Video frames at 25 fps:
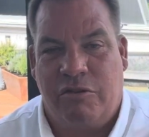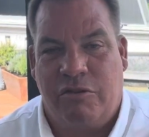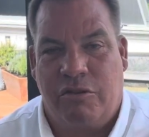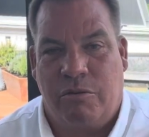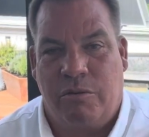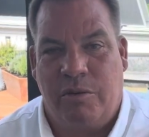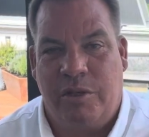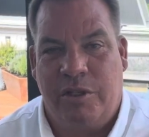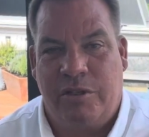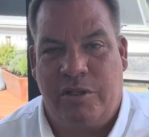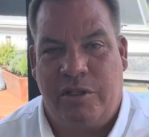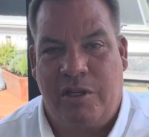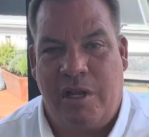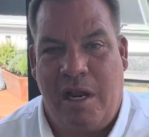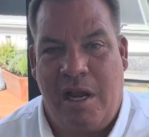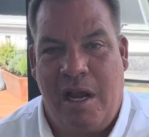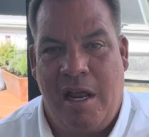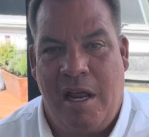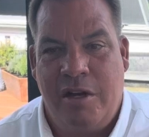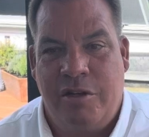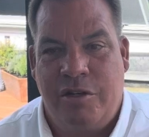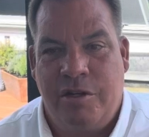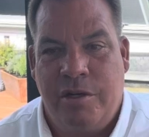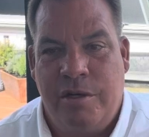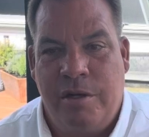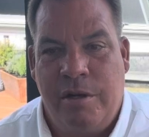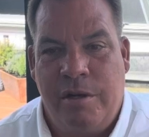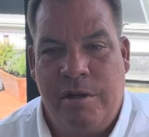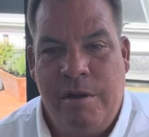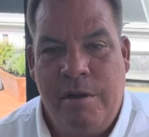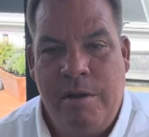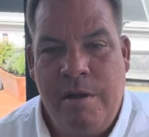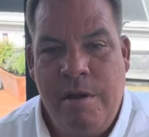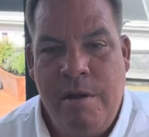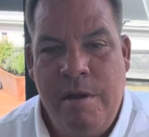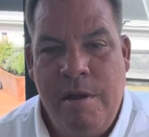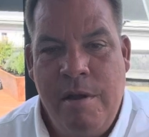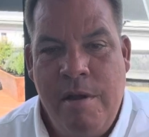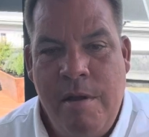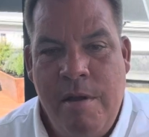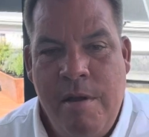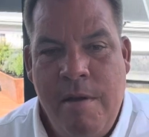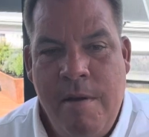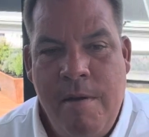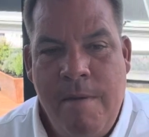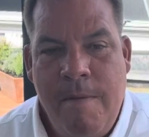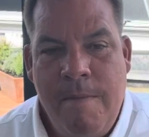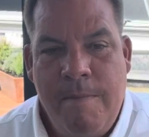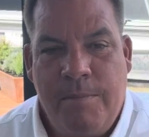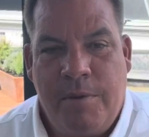as a real estate agent
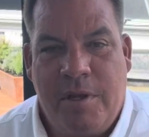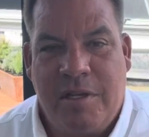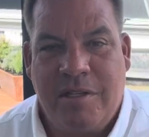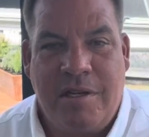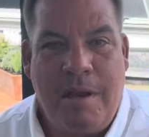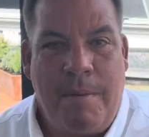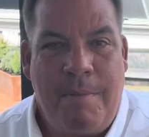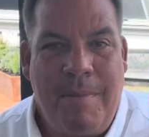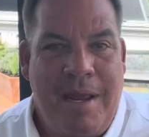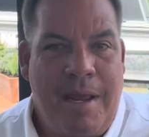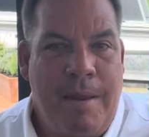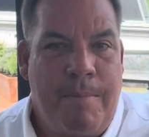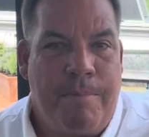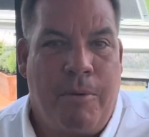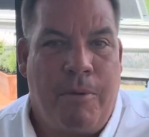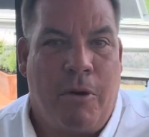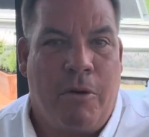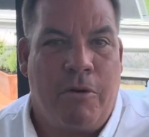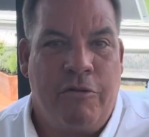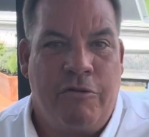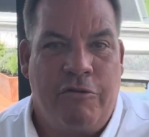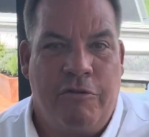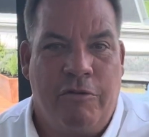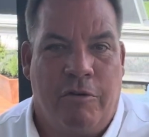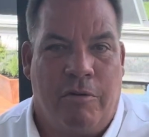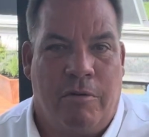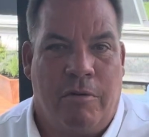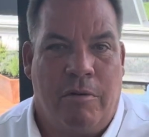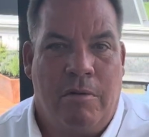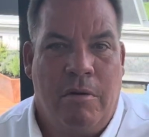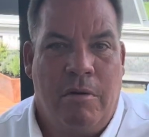because I make it personal.